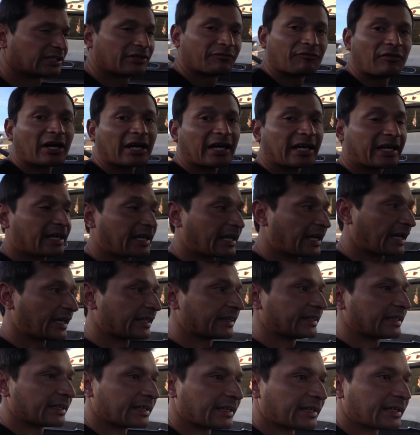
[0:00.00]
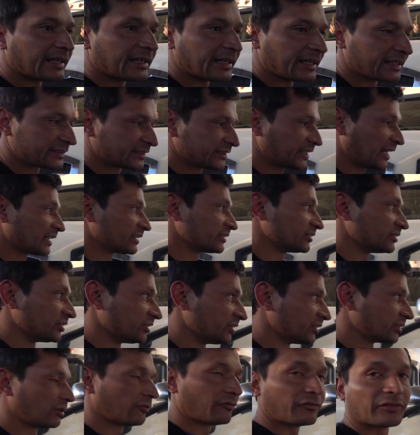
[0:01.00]
see if I can get the exact
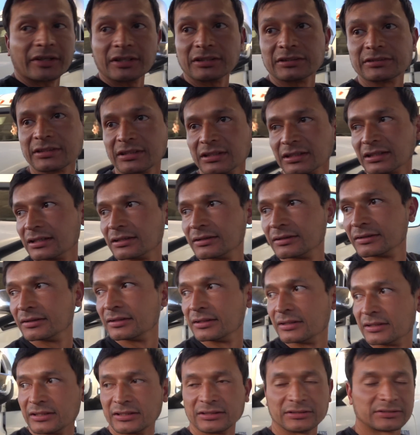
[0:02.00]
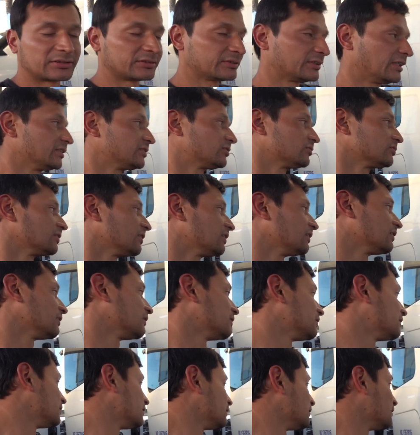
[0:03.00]
year of this International.